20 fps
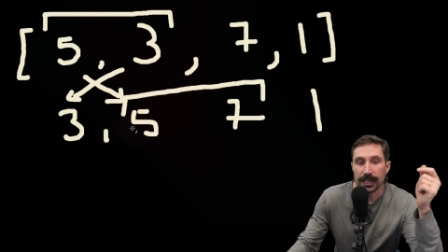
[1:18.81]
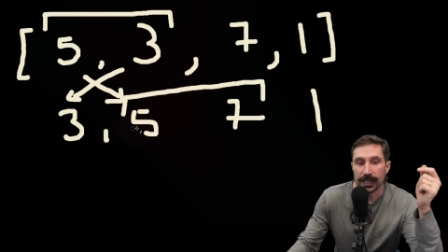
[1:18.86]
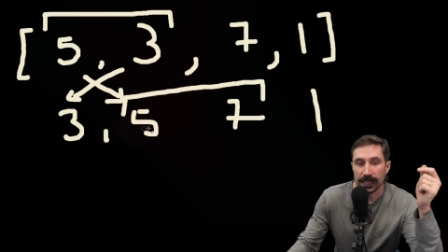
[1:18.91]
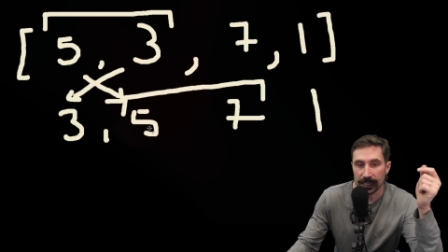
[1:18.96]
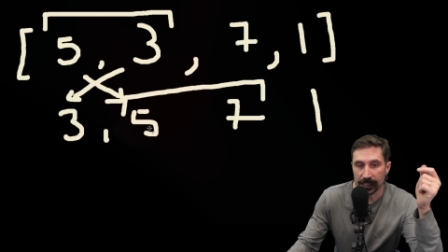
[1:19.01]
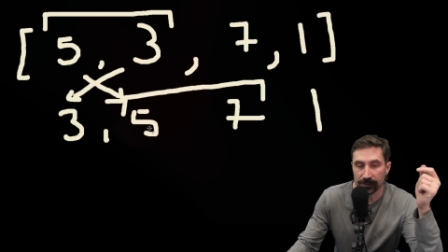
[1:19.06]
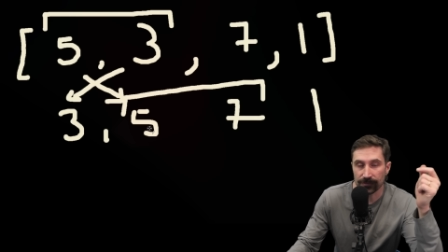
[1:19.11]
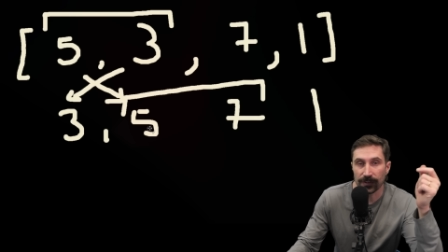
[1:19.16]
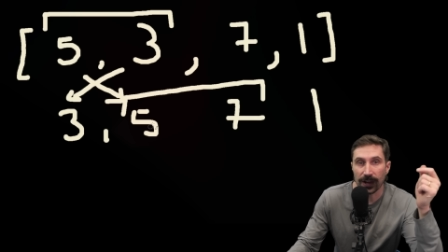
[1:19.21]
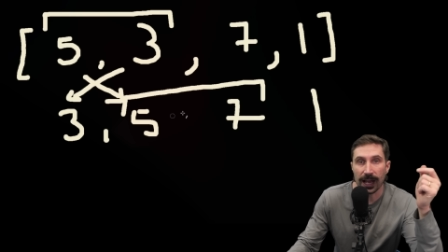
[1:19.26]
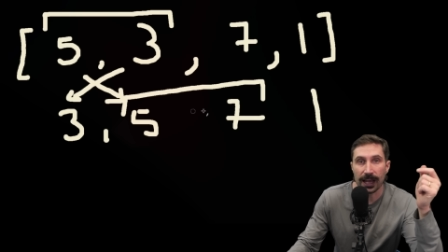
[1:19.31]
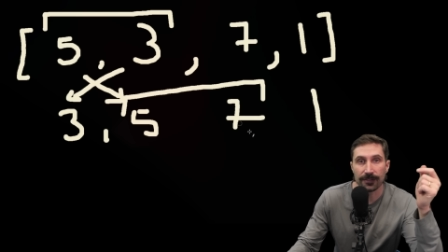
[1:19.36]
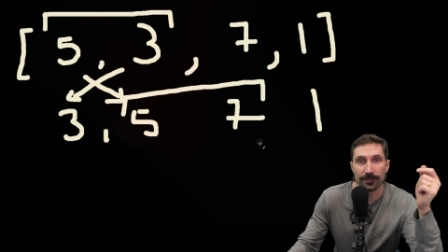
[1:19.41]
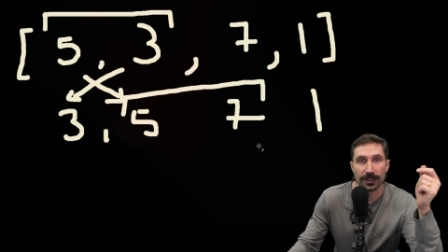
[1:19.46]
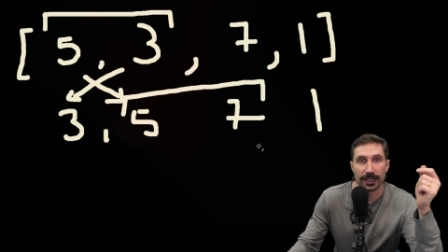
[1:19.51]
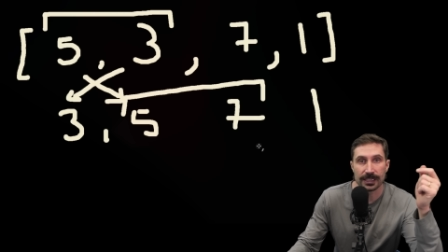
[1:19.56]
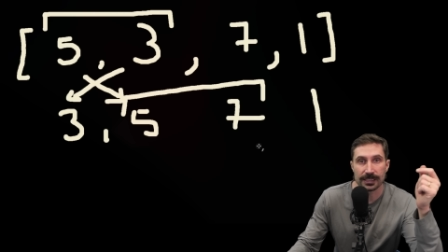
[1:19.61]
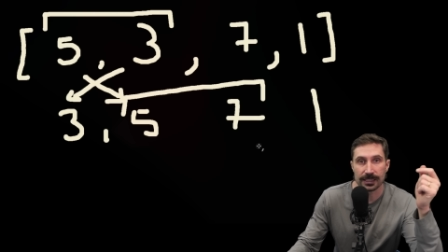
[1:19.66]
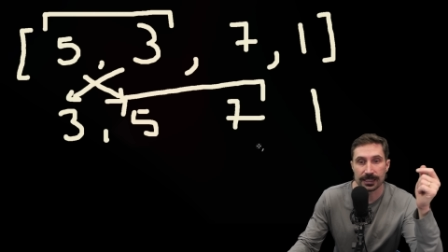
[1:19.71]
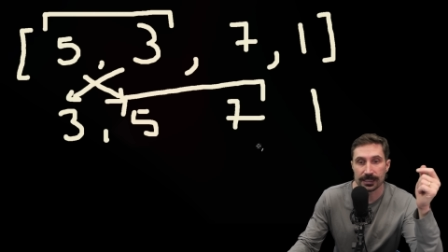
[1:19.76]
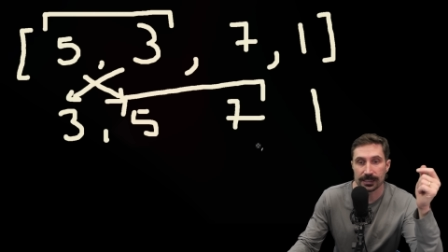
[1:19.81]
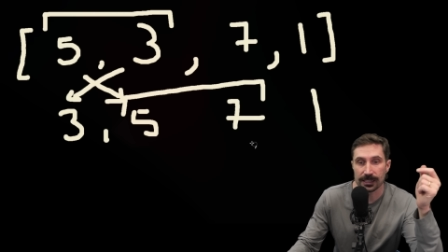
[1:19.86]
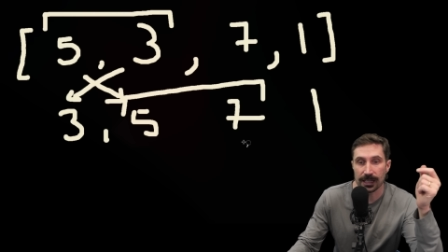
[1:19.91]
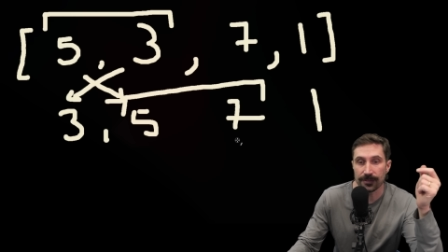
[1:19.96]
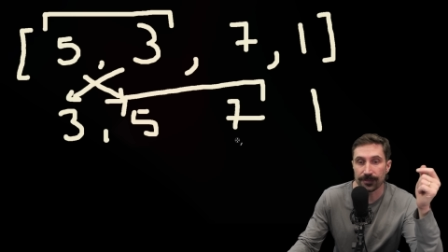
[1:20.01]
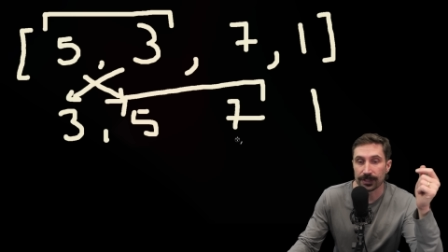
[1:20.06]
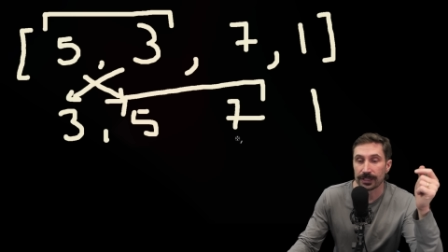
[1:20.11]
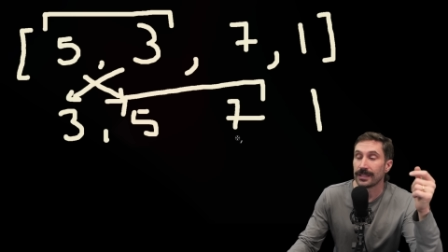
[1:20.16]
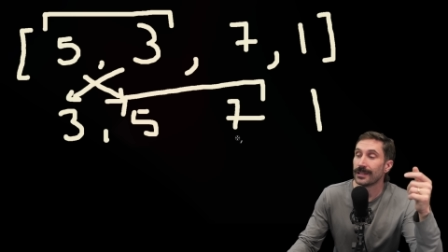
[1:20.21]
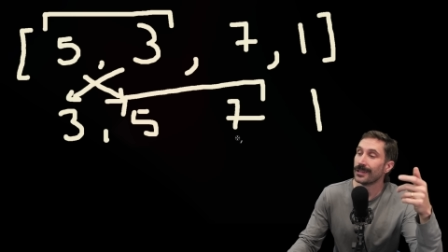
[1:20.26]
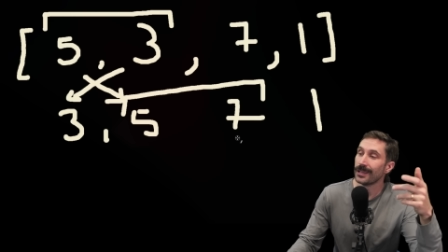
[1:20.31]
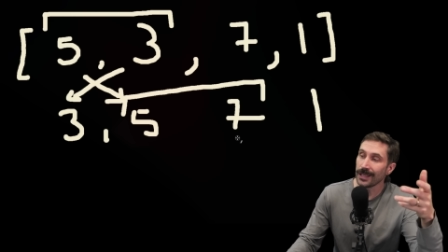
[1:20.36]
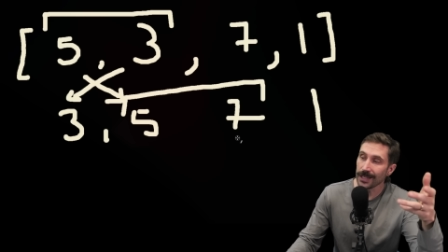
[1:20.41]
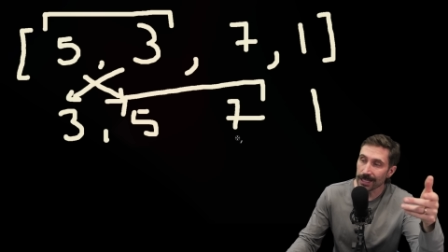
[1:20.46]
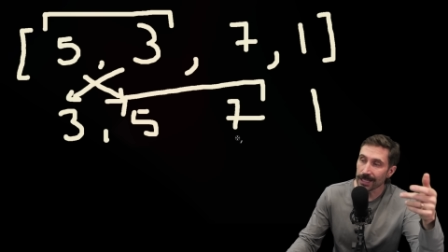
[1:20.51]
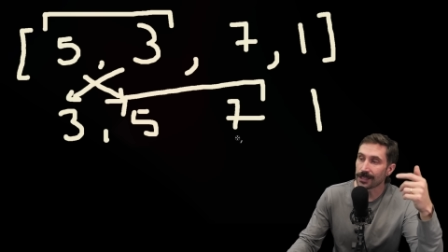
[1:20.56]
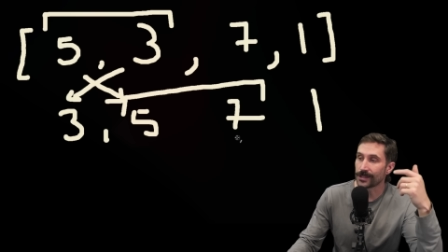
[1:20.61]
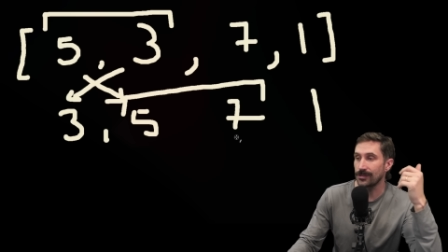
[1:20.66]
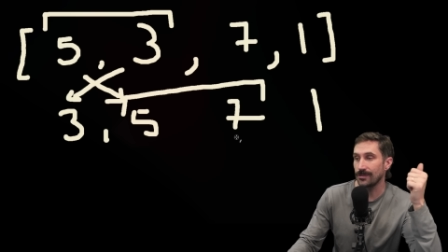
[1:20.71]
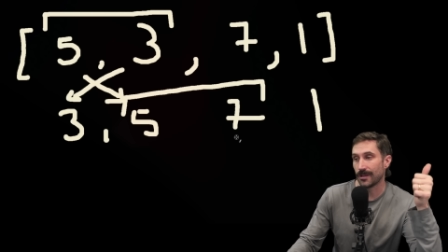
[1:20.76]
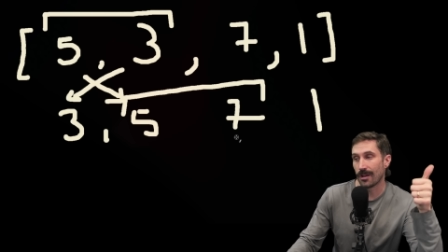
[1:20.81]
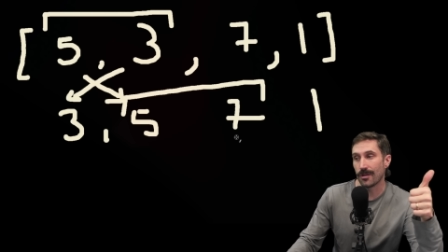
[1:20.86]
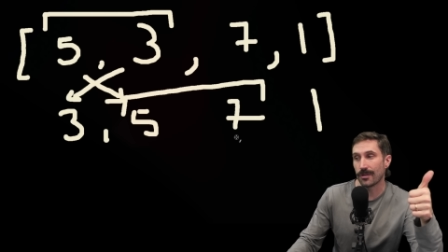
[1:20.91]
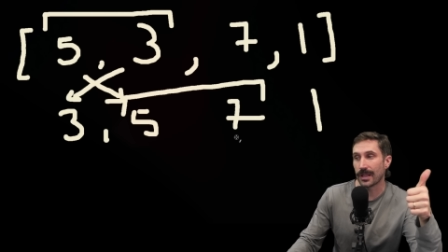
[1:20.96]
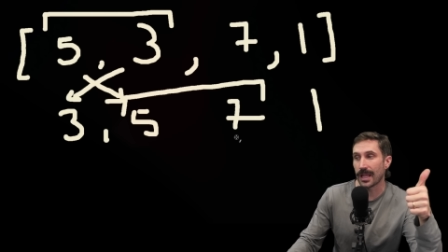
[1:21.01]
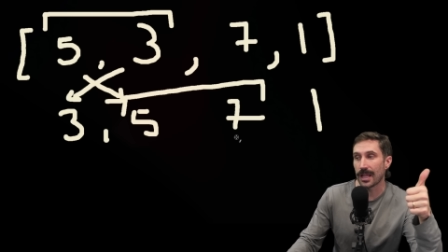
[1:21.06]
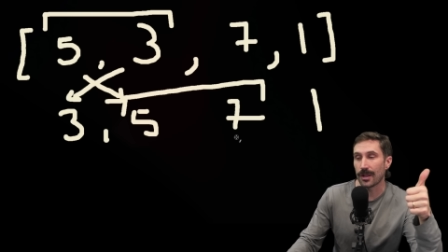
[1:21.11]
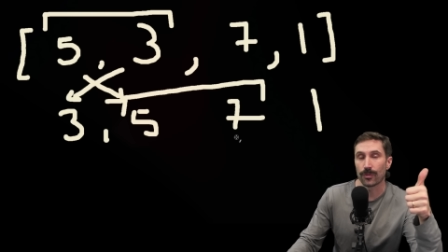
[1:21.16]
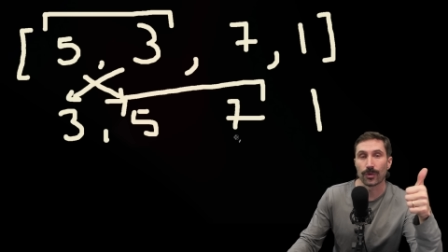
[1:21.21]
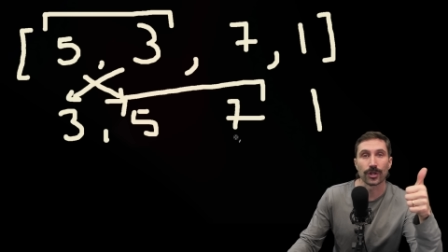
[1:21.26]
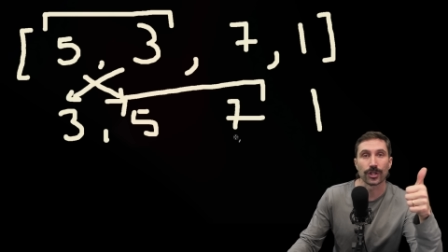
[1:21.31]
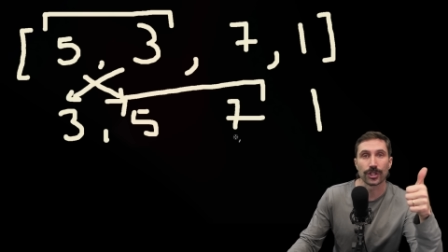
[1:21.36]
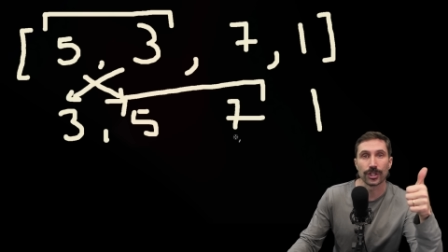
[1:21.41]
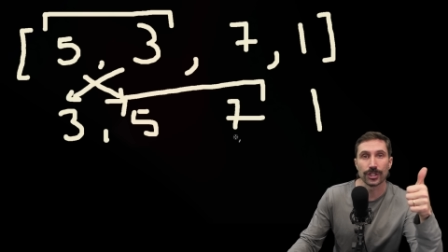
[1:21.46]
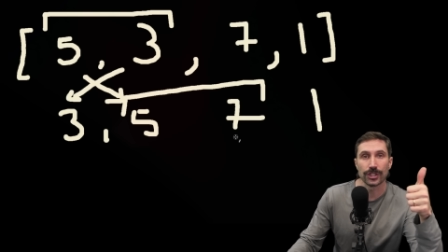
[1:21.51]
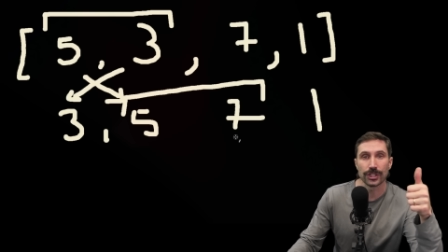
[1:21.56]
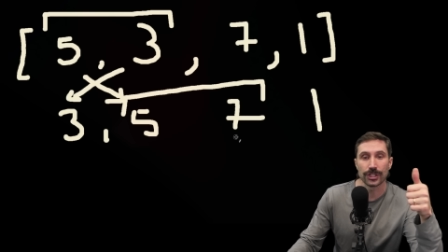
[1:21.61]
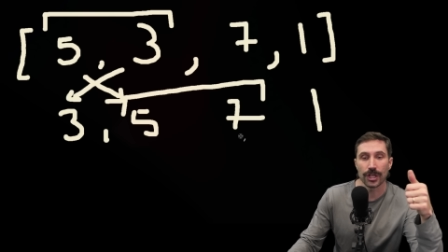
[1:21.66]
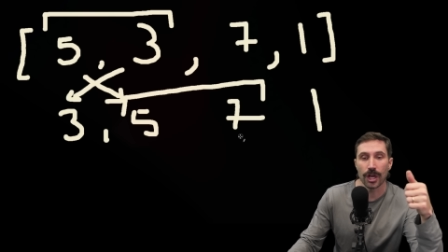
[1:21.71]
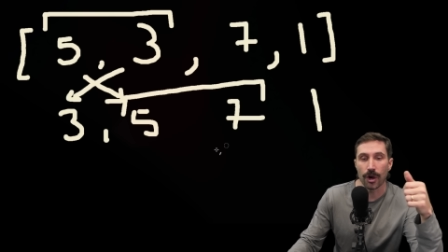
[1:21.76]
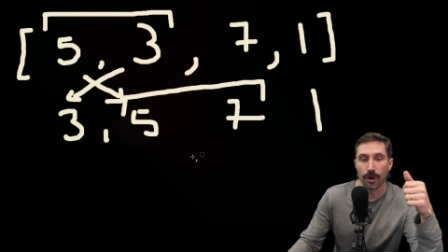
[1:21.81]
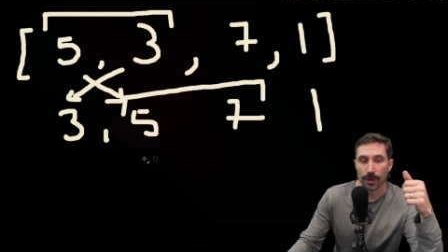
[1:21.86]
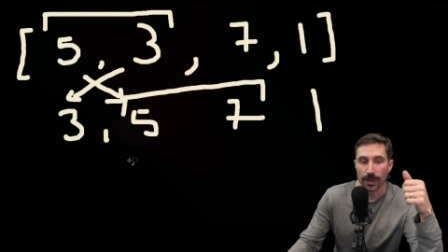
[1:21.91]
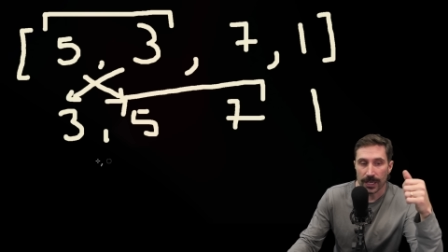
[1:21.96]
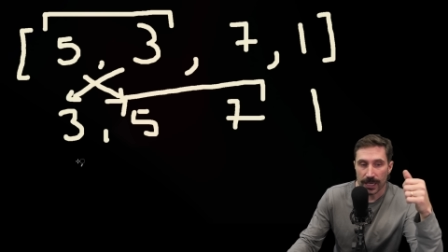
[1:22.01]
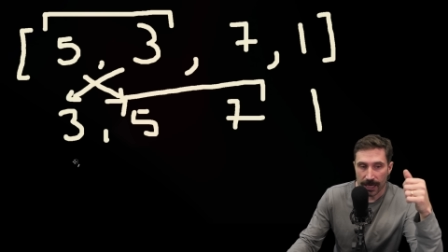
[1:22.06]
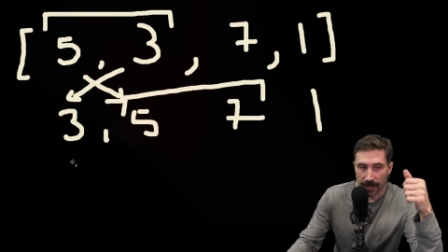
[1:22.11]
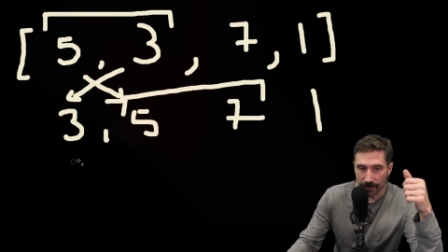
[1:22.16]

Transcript: Is five less than seven? It is. Okay, we're good to go.